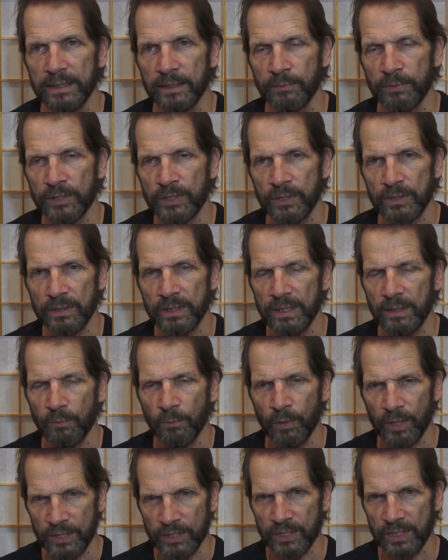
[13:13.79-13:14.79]
It was it
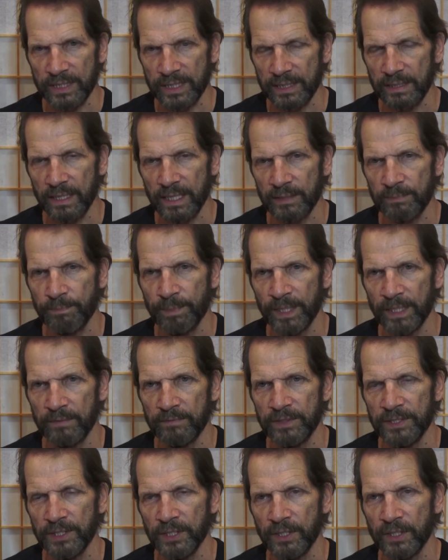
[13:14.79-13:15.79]
wasn't as big of
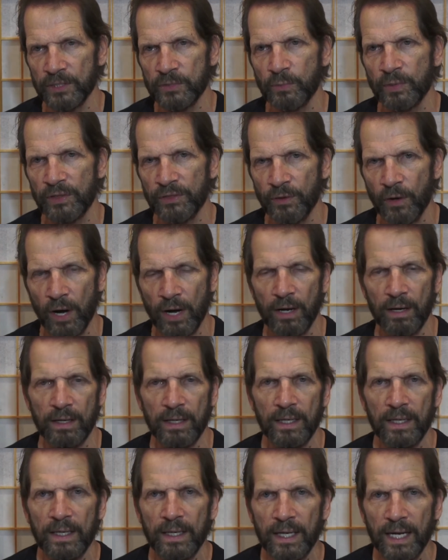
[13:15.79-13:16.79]
a deal as we thought
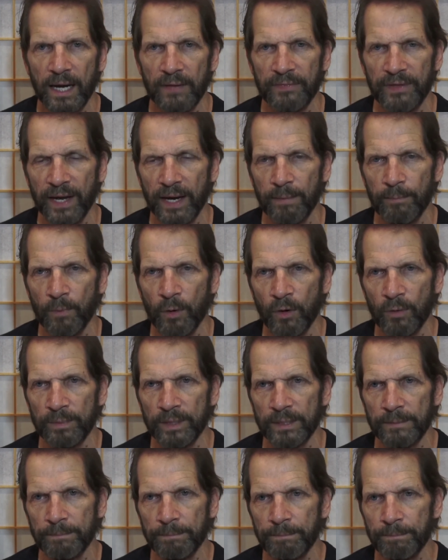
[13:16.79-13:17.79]
at that
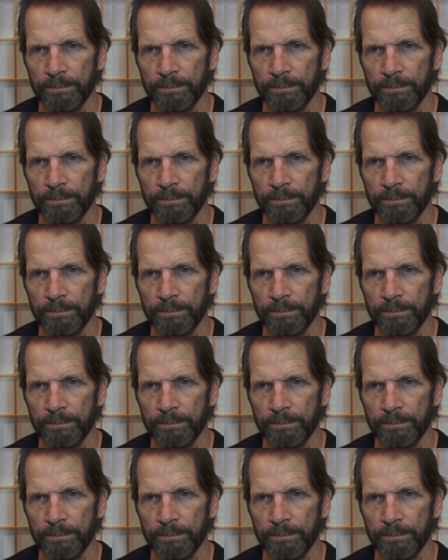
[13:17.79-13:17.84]
moment.